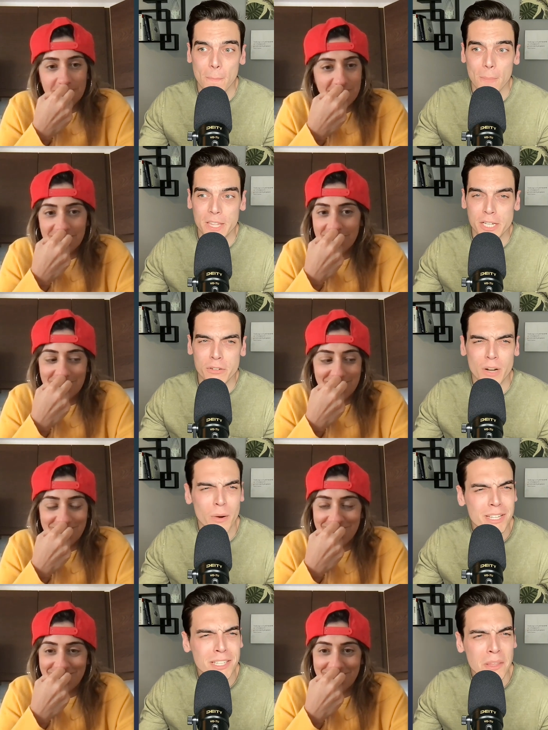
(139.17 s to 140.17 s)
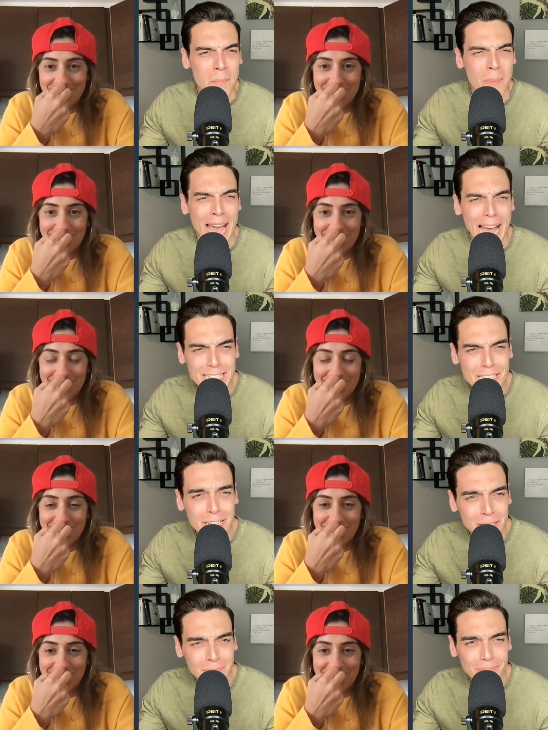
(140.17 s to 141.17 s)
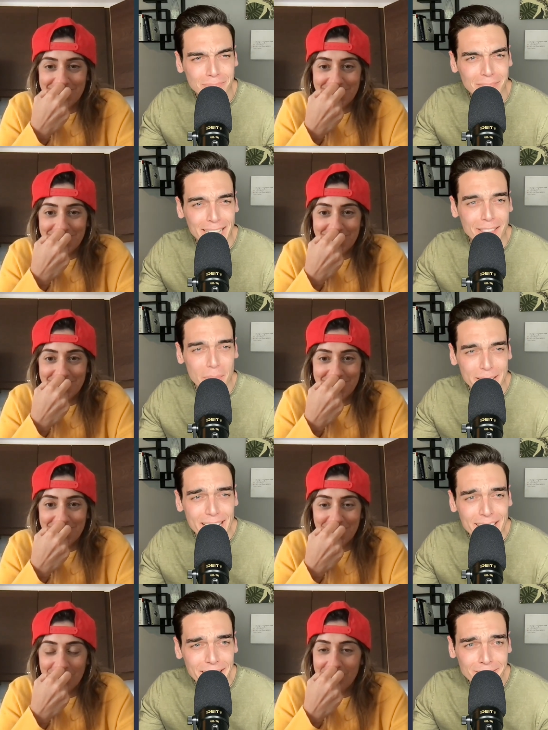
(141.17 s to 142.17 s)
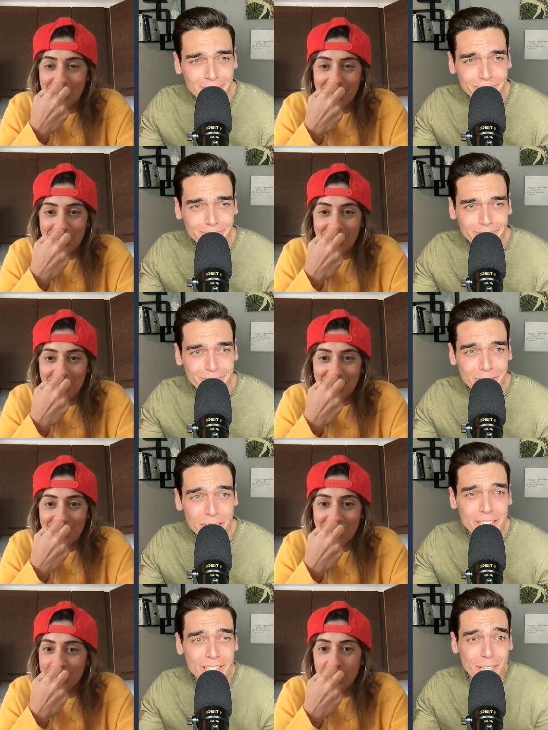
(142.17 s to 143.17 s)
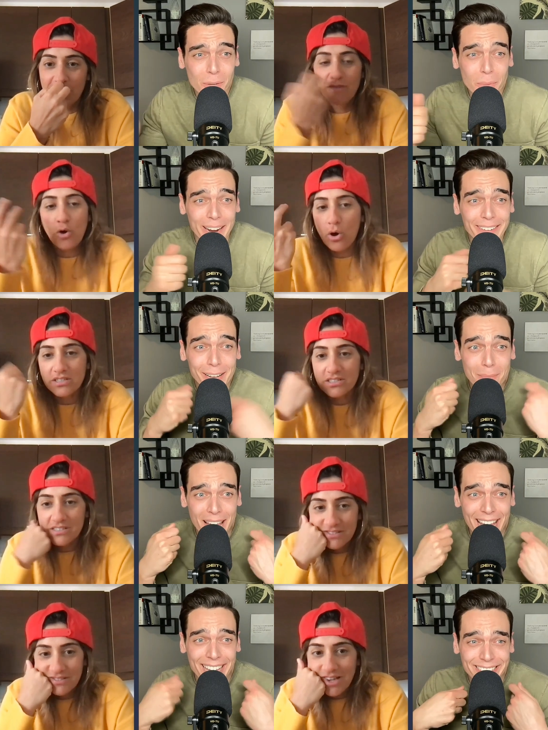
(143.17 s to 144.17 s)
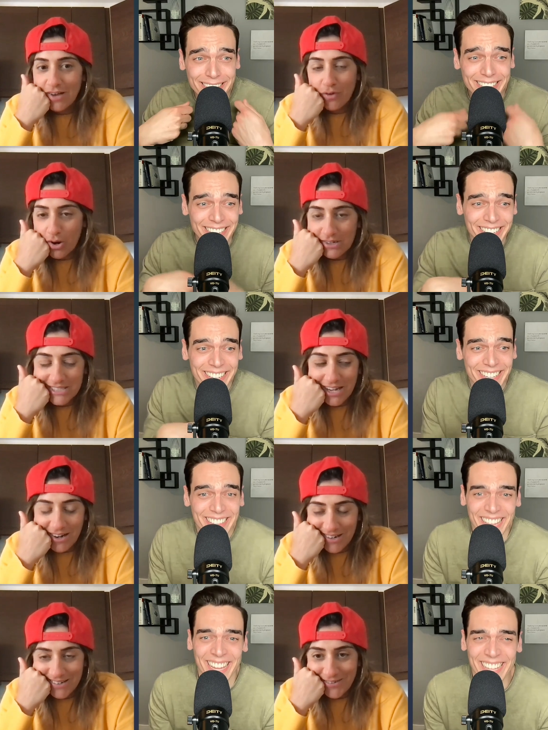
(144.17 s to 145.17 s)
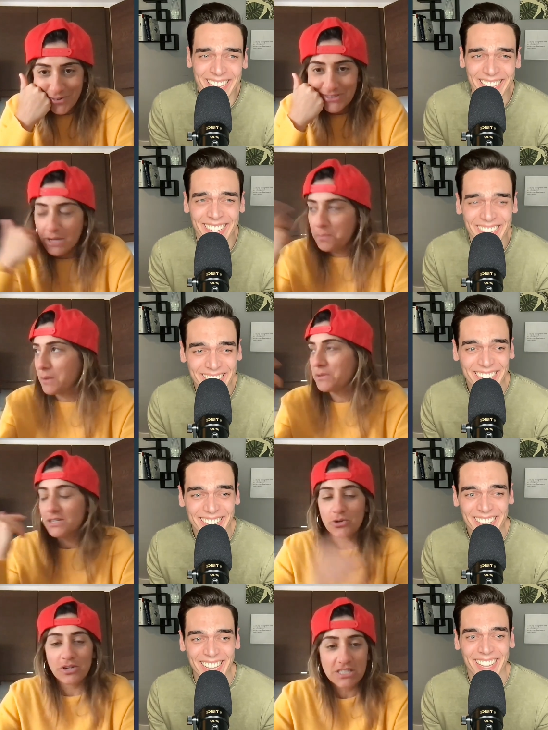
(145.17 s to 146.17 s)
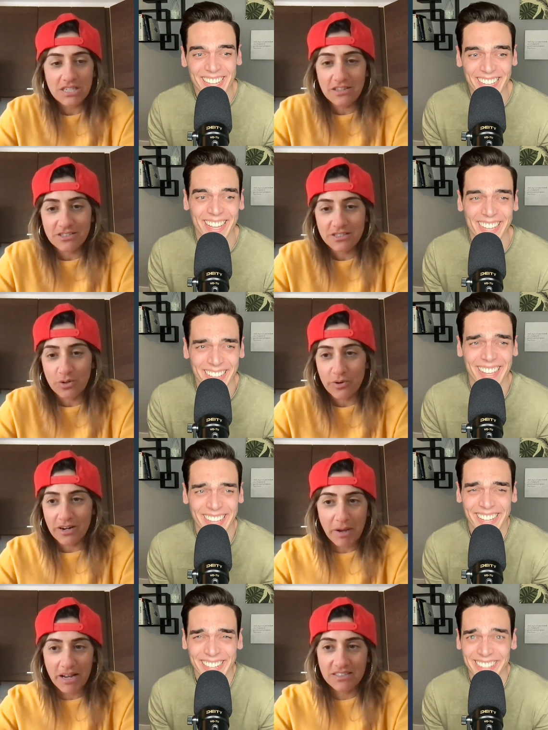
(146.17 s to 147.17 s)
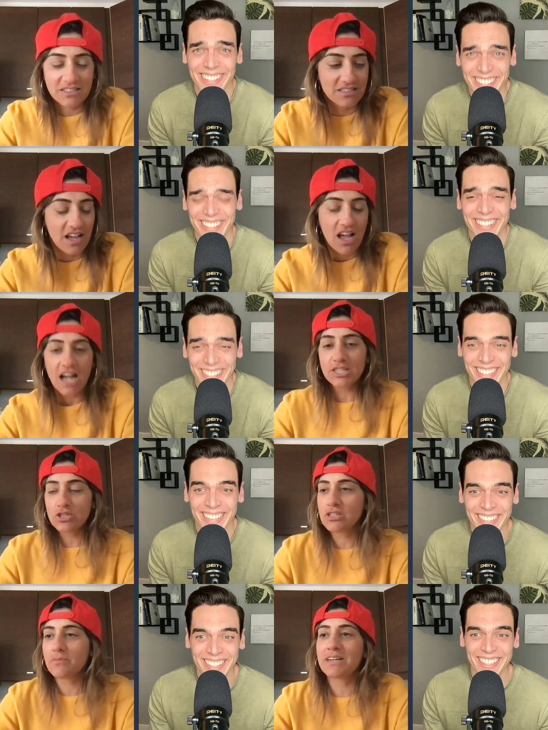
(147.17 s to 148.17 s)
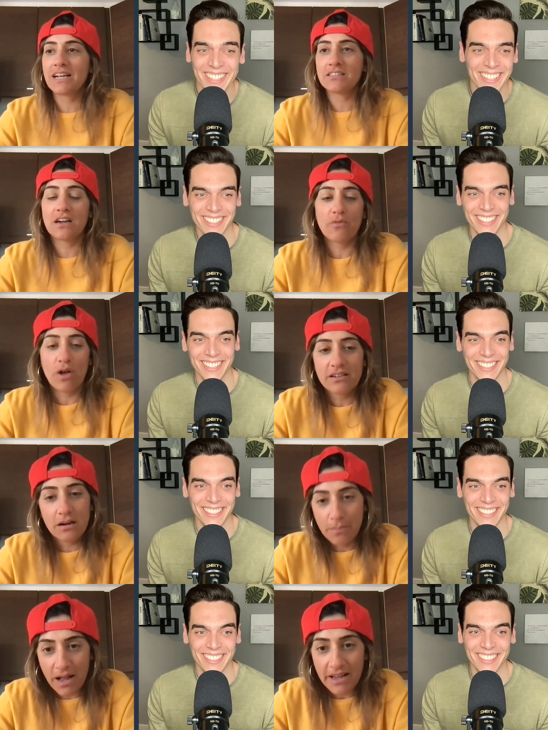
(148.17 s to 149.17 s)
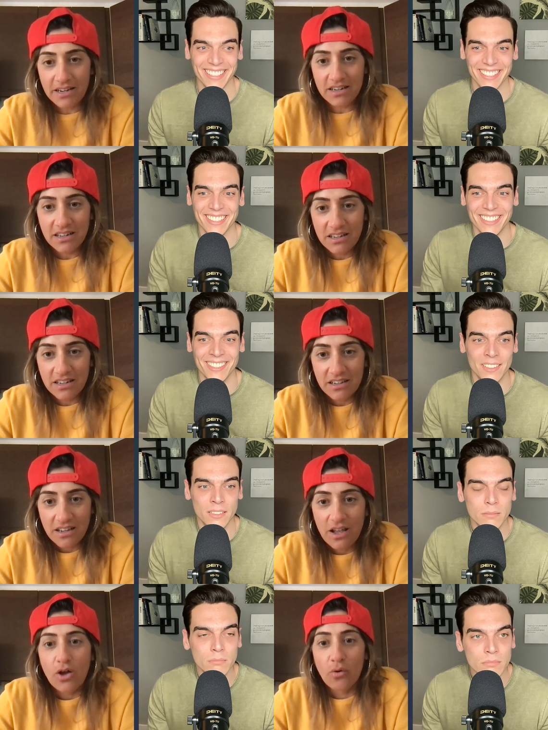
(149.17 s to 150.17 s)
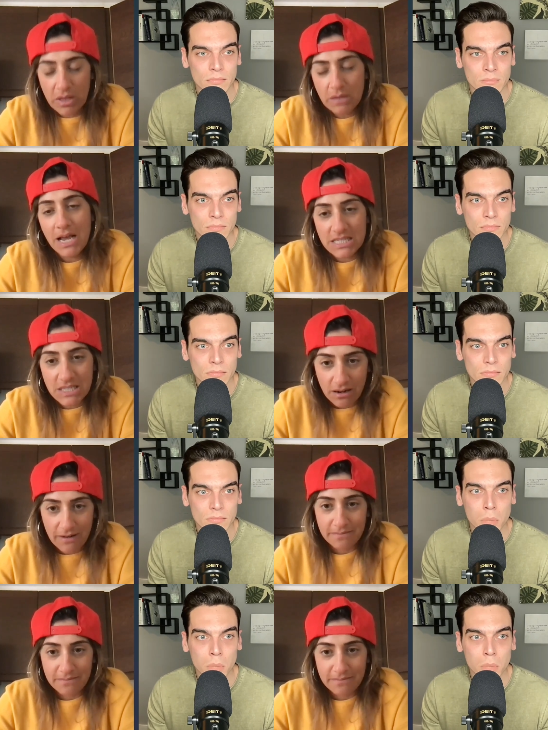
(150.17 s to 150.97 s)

Speaker 1: did you notice the mask at the beginning? She's still wearing a mask. Of course they are.
Speaker 2: of course, there are people in New York City that are still wearing masks. I saw somebody yesterday riding their bike with a mask on.